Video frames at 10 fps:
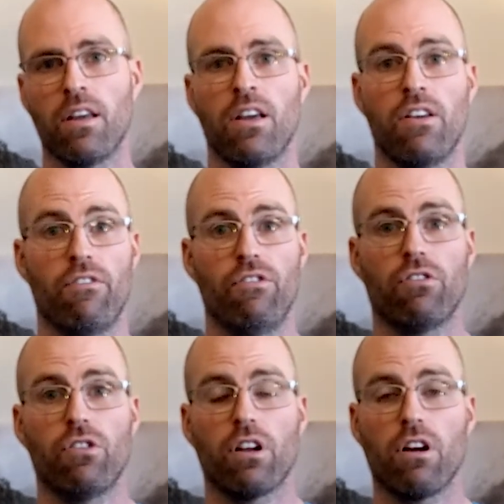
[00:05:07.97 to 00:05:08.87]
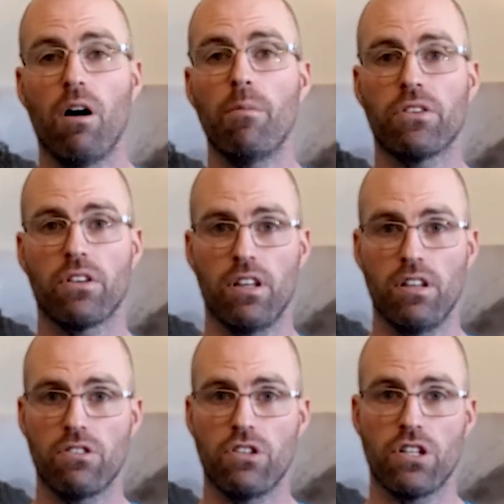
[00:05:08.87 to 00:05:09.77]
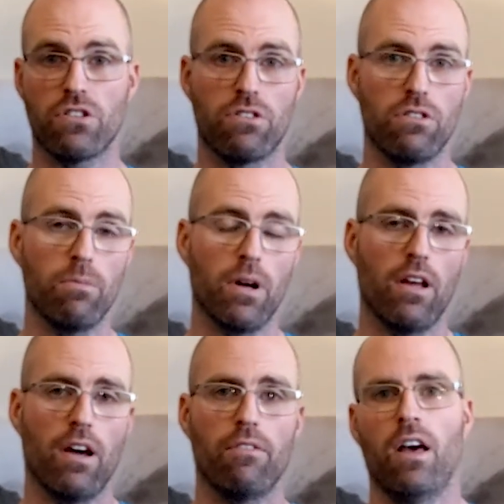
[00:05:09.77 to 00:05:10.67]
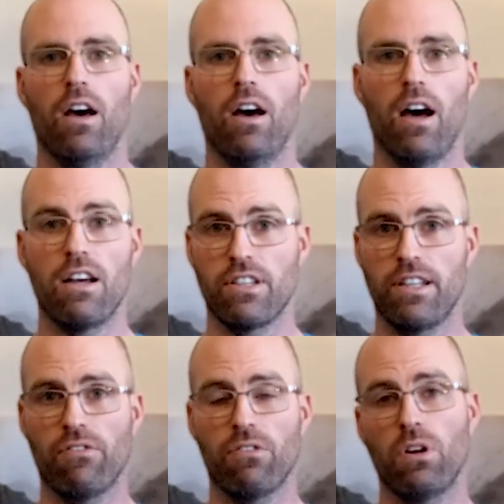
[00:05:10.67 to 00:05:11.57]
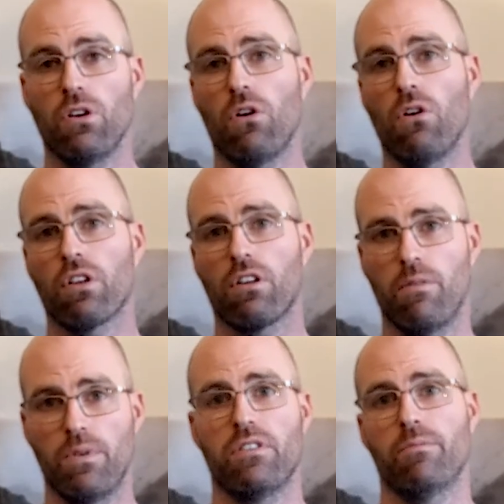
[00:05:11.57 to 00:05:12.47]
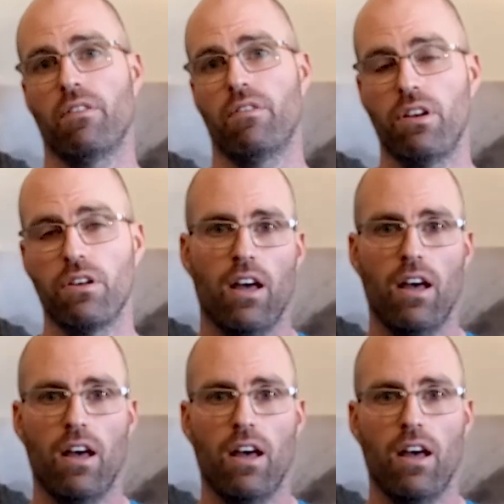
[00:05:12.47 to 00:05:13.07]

Feel free to comment on any suggestions you might have, as I definitely read all the comments in my videos.